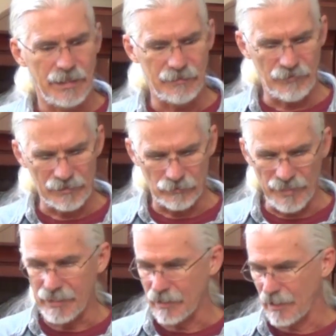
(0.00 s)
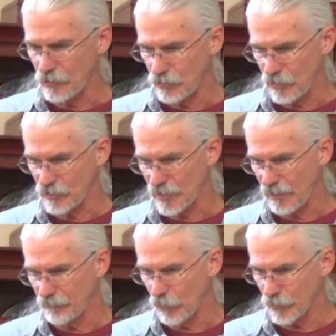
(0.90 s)
In fact, on that occasion, Jesus
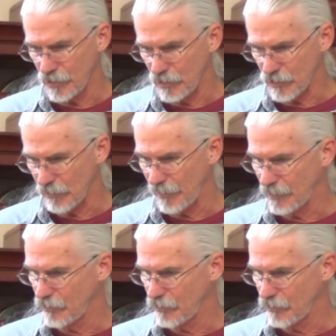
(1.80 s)
gave more teaching about it.